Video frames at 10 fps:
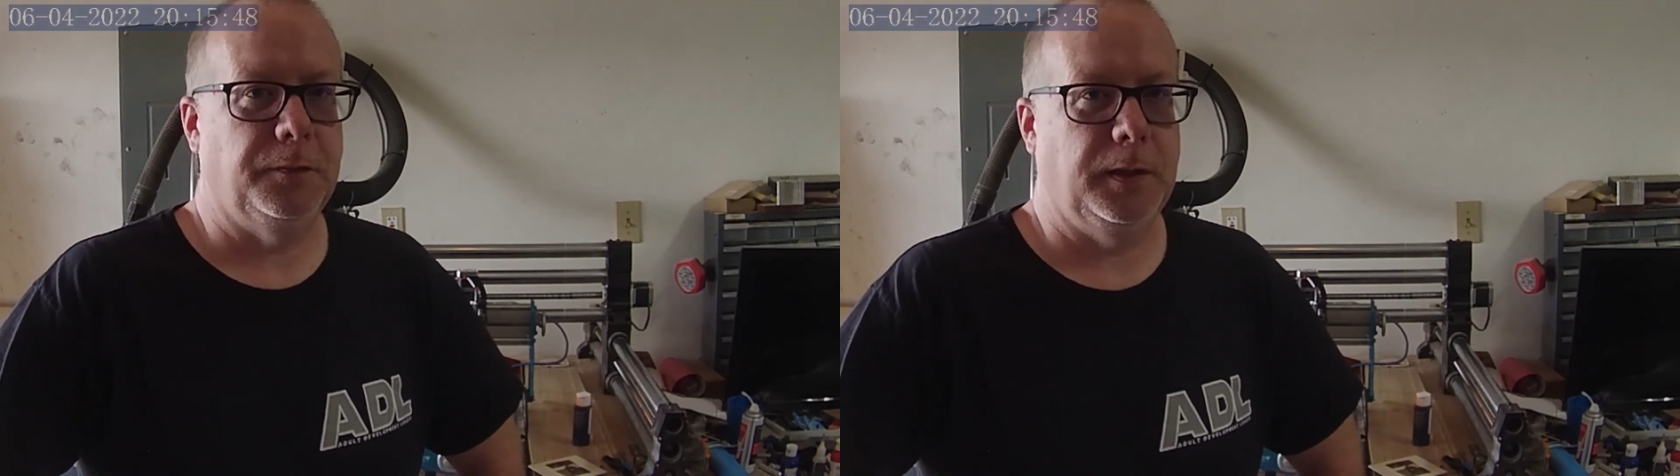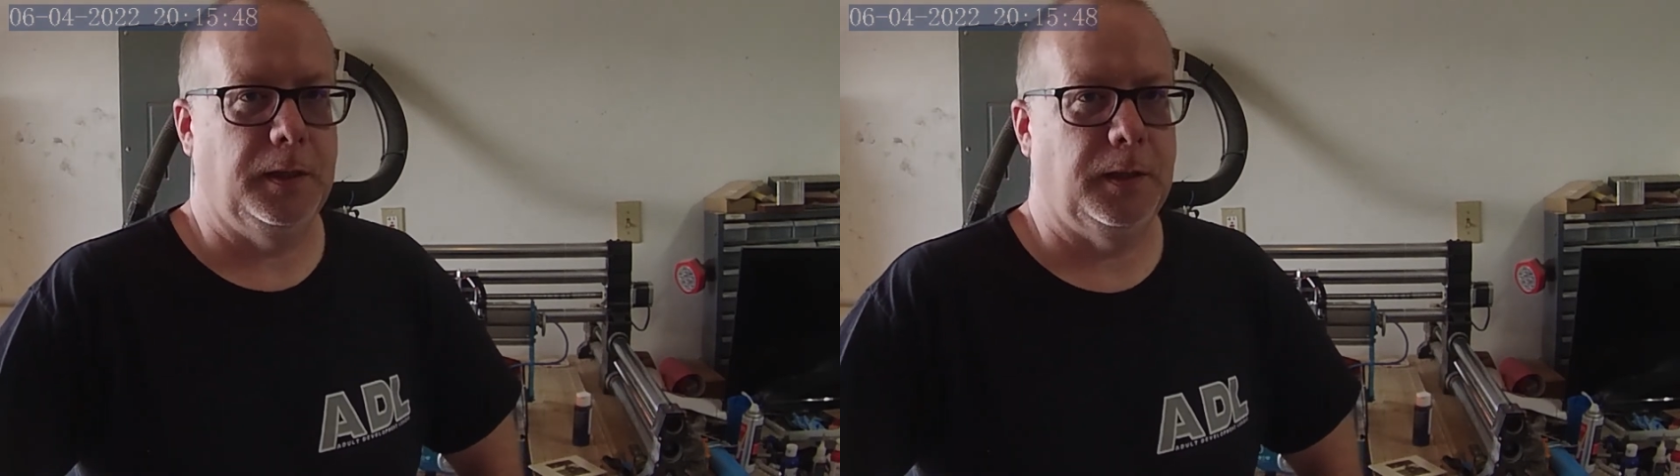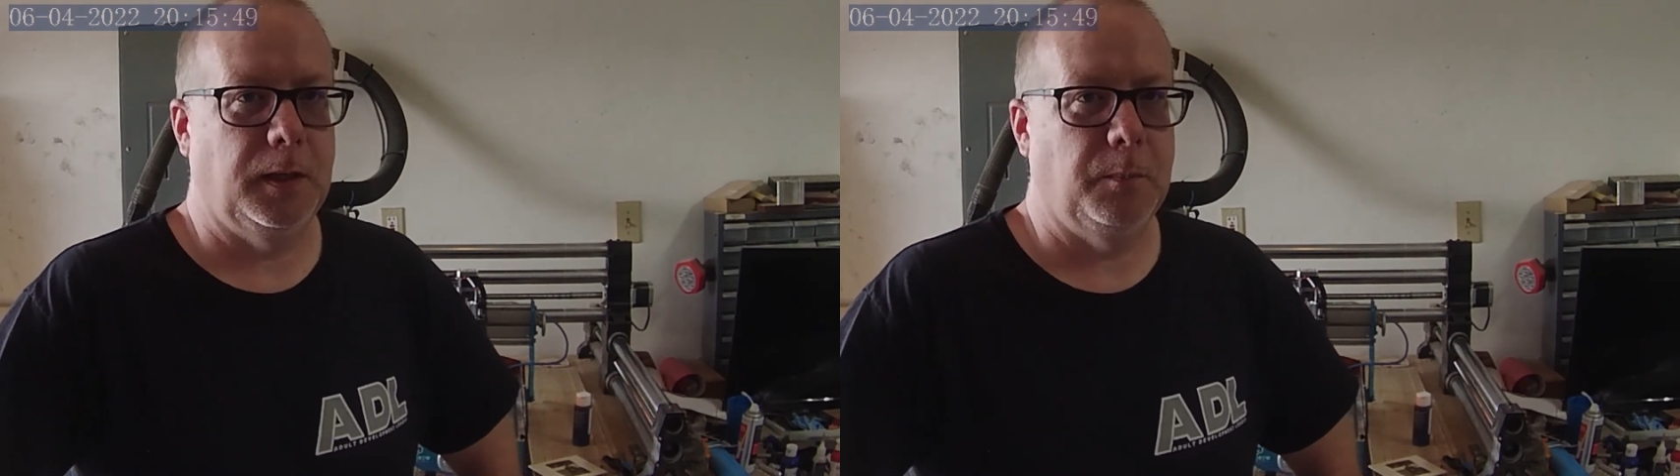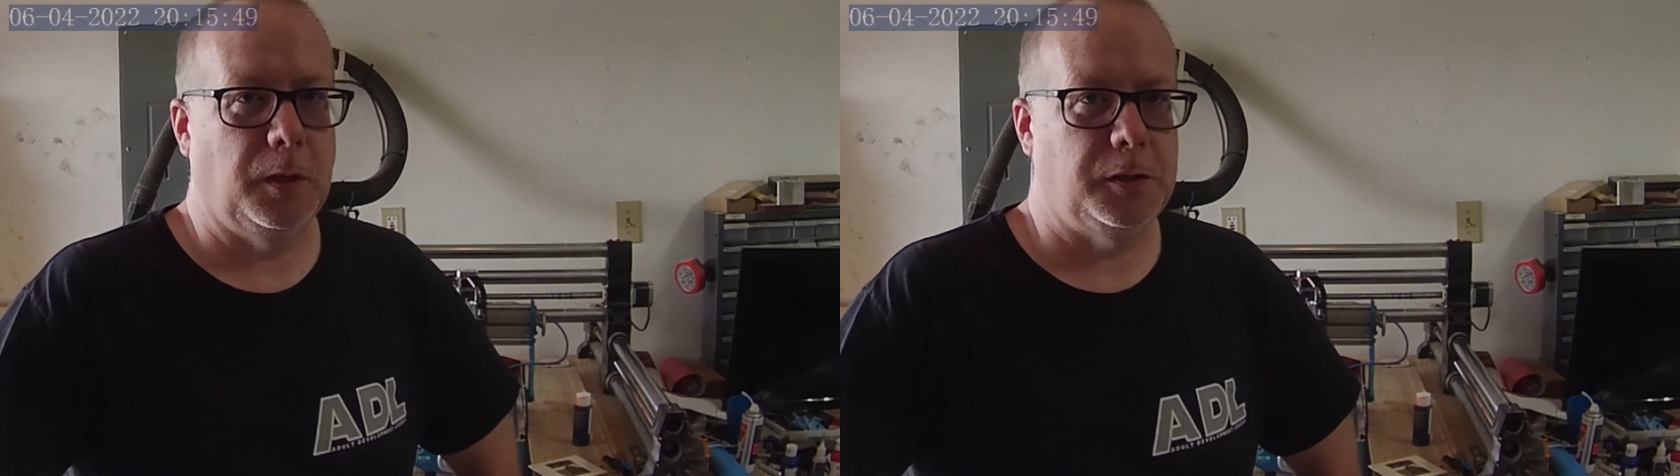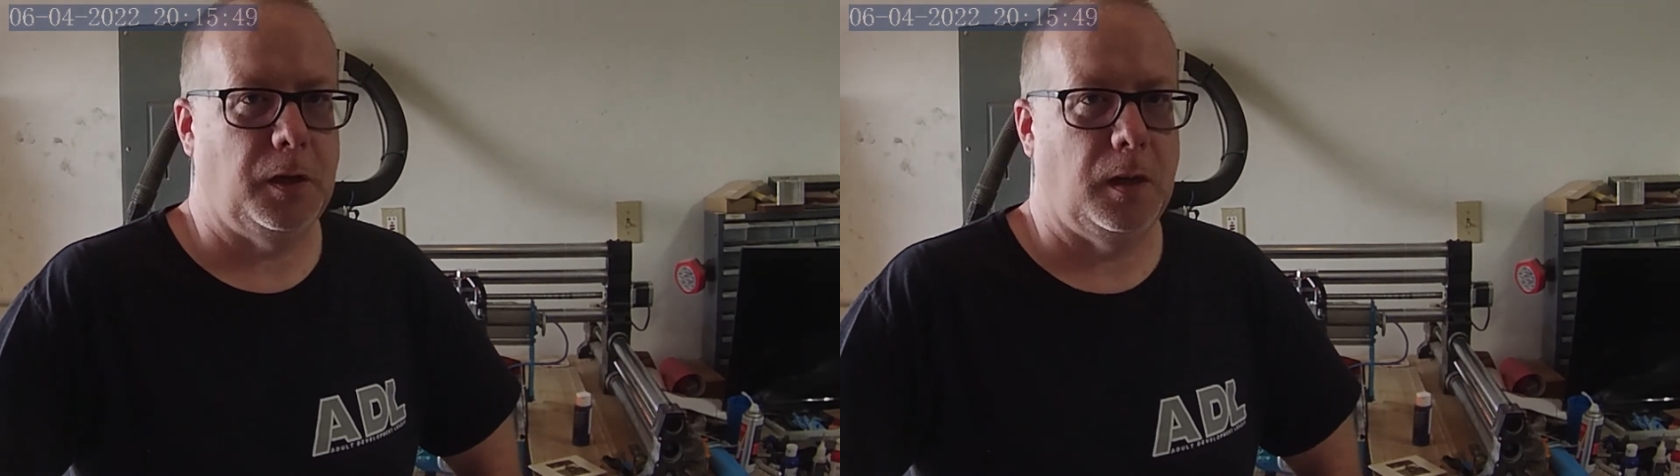of anything in
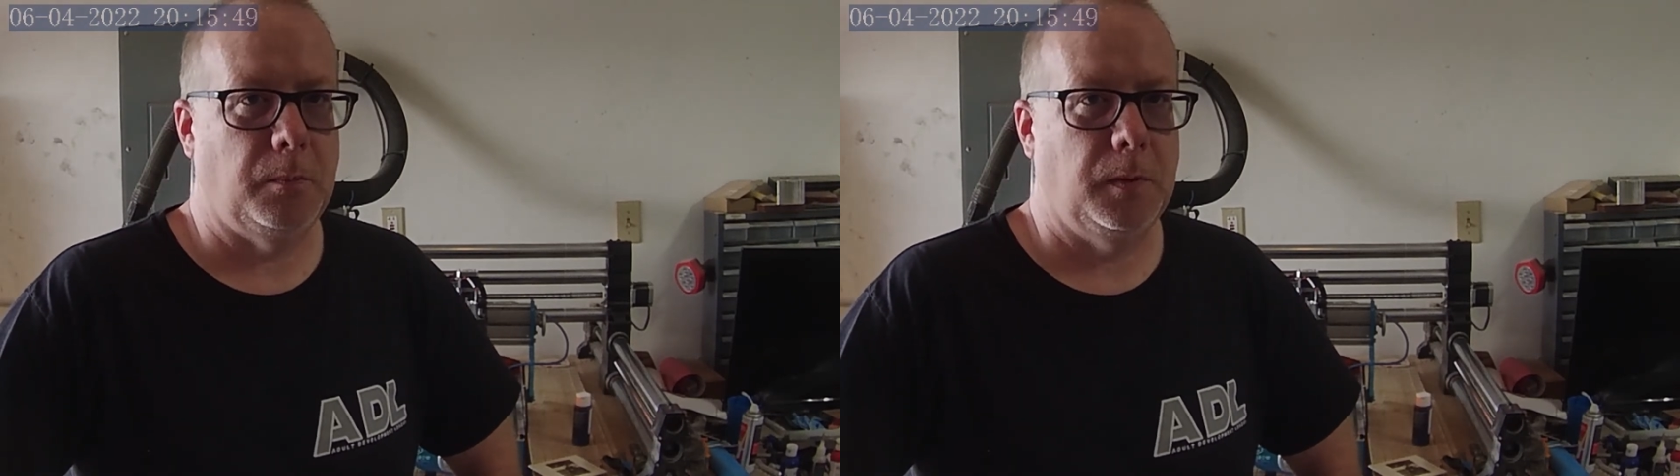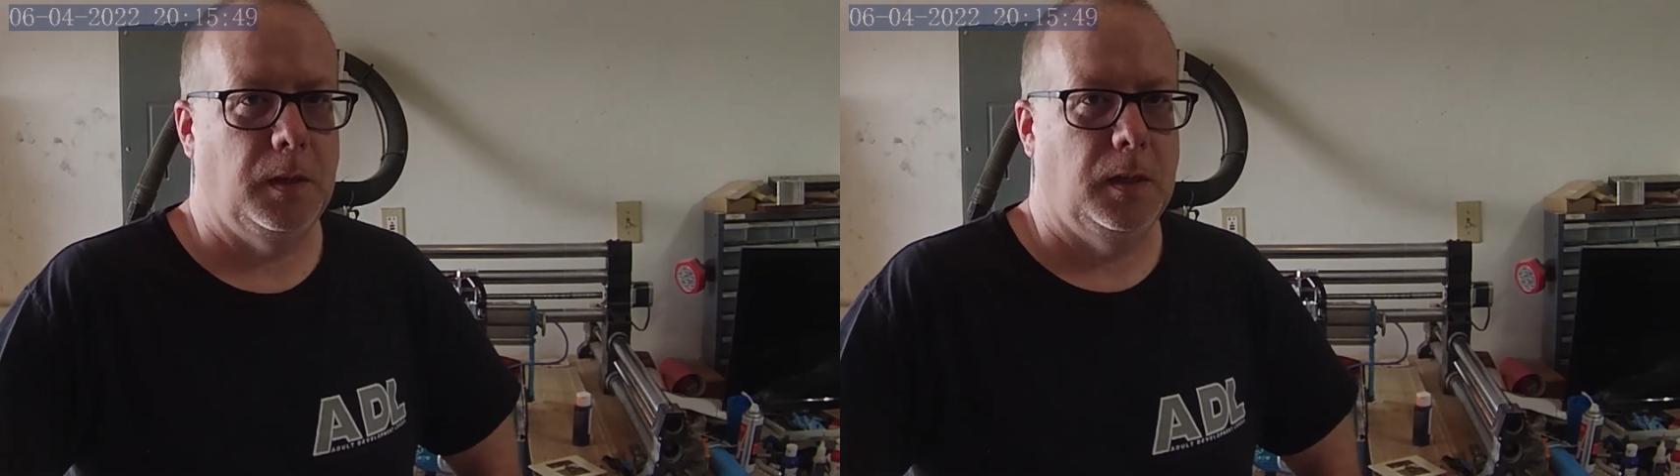my shop.